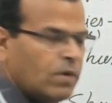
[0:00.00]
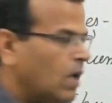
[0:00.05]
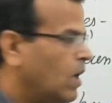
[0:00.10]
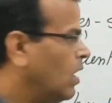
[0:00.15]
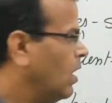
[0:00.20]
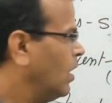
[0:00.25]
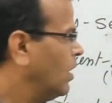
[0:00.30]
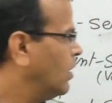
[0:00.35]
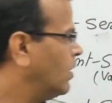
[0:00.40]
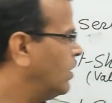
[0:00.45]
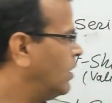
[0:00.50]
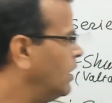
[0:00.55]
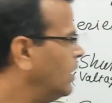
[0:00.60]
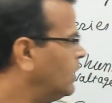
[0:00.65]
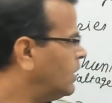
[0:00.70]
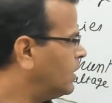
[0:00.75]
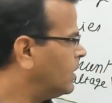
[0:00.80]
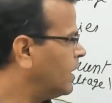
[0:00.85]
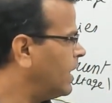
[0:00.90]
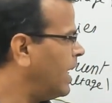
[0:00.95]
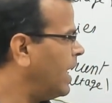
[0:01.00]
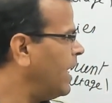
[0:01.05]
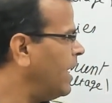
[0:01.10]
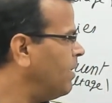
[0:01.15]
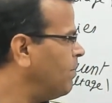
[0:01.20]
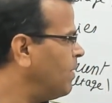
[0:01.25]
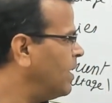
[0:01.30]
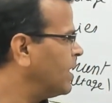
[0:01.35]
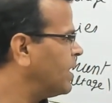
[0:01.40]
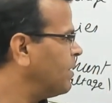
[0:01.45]
This gain
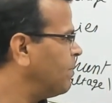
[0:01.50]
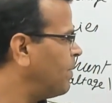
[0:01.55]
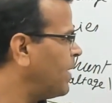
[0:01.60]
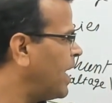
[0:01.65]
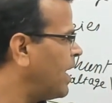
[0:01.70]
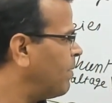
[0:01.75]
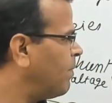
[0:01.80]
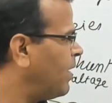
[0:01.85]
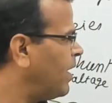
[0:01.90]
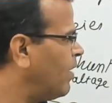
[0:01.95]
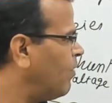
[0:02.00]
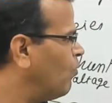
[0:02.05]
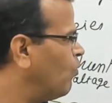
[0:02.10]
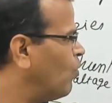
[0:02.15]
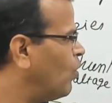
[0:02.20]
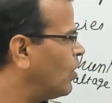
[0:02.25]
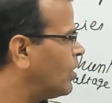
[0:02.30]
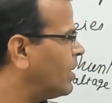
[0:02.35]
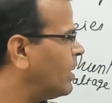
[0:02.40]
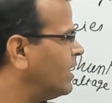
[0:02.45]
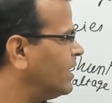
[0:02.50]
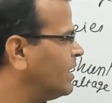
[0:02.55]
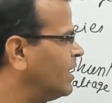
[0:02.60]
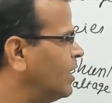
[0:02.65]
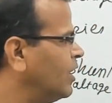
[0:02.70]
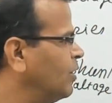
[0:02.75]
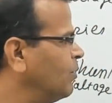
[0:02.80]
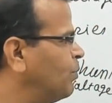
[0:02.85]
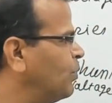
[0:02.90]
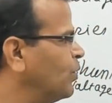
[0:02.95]
multiplied by voltage
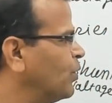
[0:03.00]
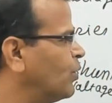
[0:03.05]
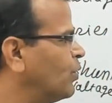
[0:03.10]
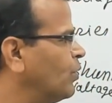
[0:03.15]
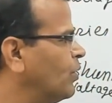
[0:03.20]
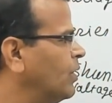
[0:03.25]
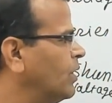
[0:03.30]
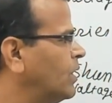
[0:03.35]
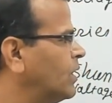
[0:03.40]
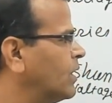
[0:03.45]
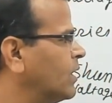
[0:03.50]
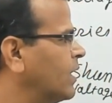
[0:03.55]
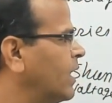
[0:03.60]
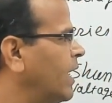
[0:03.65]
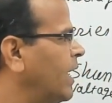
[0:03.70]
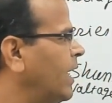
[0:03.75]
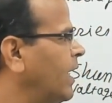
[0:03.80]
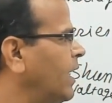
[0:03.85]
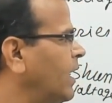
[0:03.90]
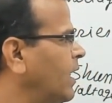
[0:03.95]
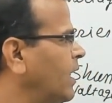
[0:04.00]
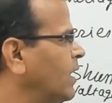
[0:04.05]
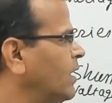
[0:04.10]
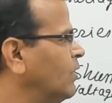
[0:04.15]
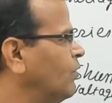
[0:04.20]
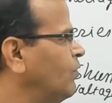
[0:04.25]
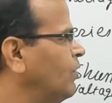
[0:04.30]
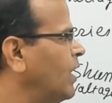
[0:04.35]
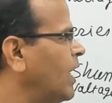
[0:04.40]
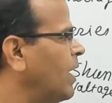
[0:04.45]
input to this gain is
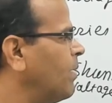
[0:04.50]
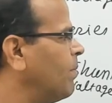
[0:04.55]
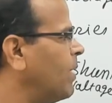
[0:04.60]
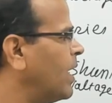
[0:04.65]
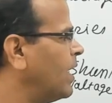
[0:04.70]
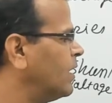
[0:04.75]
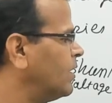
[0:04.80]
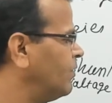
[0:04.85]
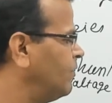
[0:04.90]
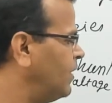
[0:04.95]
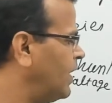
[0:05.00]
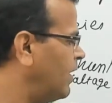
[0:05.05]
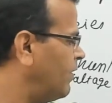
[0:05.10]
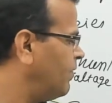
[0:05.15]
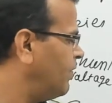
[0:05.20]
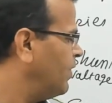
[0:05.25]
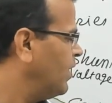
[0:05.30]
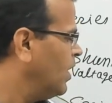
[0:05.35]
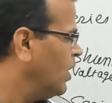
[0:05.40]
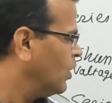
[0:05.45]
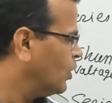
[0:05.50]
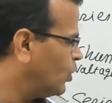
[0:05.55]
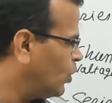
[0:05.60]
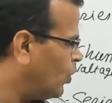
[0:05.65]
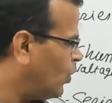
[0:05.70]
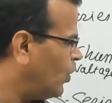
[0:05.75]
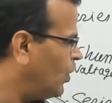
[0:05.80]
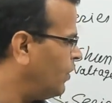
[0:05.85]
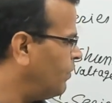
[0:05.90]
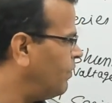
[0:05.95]
VI minus VF. So
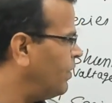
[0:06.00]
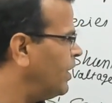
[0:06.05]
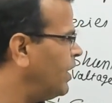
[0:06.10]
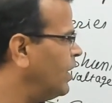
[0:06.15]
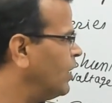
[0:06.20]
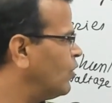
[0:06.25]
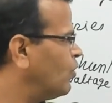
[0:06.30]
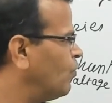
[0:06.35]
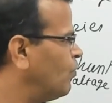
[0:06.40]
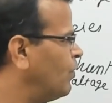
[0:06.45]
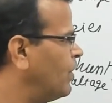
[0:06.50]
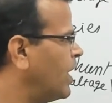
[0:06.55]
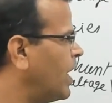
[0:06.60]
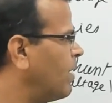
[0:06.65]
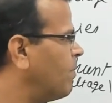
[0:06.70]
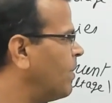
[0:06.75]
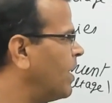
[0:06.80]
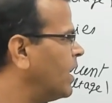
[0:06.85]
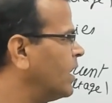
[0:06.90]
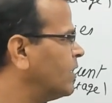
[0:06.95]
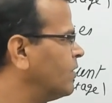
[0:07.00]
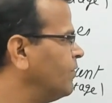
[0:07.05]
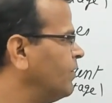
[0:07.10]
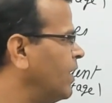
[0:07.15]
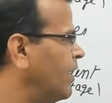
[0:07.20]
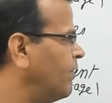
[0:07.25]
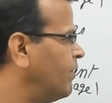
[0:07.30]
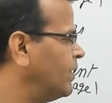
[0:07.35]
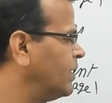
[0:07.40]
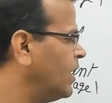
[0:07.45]
AV into VI minus VF is
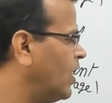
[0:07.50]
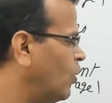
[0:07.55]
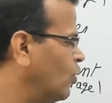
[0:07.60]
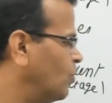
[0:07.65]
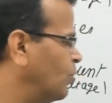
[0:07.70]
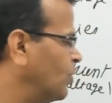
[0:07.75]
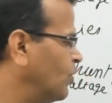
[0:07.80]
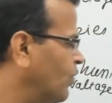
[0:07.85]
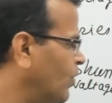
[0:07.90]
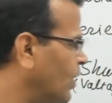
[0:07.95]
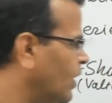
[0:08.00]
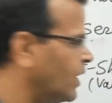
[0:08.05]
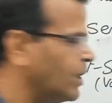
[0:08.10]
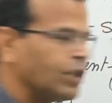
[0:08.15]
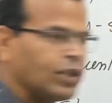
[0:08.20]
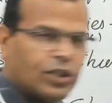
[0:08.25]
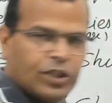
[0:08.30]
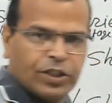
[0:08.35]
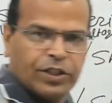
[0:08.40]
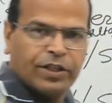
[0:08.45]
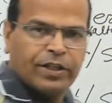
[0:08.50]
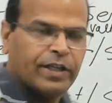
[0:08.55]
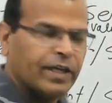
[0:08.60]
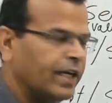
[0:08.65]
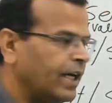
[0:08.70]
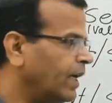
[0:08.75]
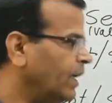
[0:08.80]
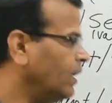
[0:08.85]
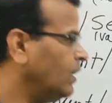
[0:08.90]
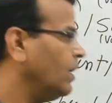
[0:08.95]
the output voltage,
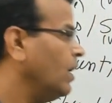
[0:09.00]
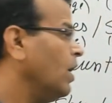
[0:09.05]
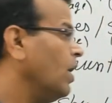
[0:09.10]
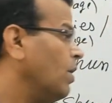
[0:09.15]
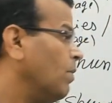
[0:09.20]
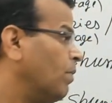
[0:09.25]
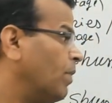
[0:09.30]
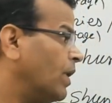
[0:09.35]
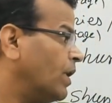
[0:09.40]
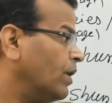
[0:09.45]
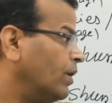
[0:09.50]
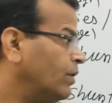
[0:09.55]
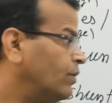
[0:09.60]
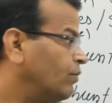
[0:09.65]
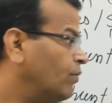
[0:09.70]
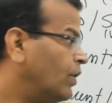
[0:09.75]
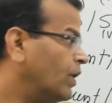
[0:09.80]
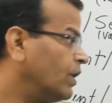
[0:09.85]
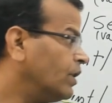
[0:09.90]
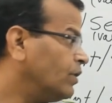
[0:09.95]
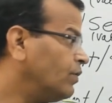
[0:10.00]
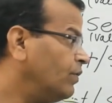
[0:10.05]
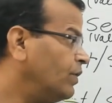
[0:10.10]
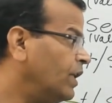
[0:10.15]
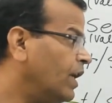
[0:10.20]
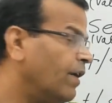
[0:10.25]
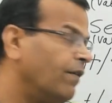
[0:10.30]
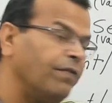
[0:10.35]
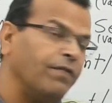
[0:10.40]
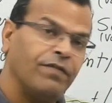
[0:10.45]
right? What is
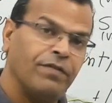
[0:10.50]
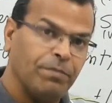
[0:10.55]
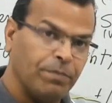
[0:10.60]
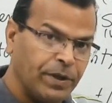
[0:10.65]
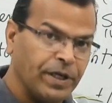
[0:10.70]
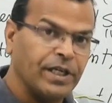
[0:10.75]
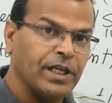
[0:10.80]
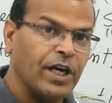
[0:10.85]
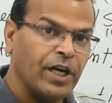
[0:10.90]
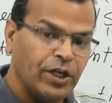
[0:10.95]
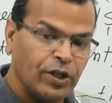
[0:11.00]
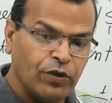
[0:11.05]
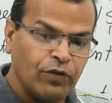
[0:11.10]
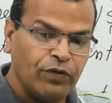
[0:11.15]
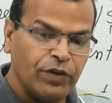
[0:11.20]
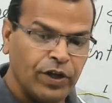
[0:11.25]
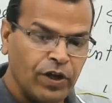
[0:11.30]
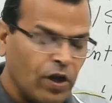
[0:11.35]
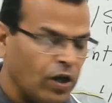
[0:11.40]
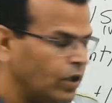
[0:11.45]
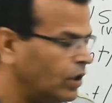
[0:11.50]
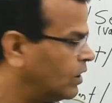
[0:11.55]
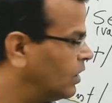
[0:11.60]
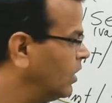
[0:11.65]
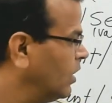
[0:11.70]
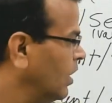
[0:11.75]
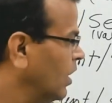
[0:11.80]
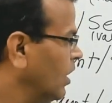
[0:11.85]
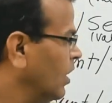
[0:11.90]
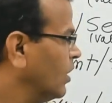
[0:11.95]
VF? Beta into V naught.
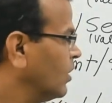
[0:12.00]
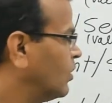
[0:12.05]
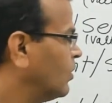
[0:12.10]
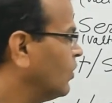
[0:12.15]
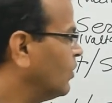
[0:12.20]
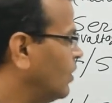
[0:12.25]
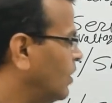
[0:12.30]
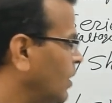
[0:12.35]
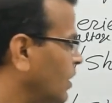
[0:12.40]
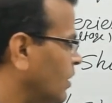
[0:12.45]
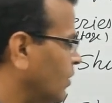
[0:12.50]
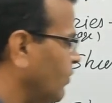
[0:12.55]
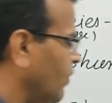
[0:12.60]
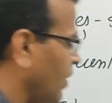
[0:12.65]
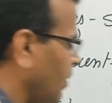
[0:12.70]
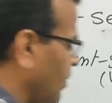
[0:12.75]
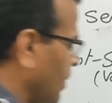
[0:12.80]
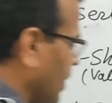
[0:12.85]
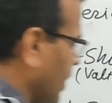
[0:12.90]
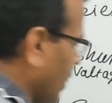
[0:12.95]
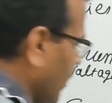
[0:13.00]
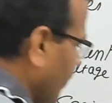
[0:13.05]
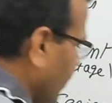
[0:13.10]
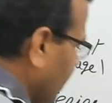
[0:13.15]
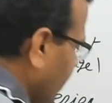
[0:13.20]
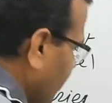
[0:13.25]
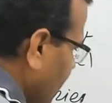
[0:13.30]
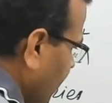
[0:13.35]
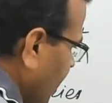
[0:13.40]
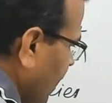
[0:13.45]
So this will be giving
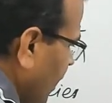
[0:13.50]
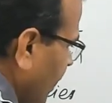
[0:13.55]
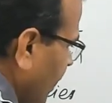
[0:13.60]
me,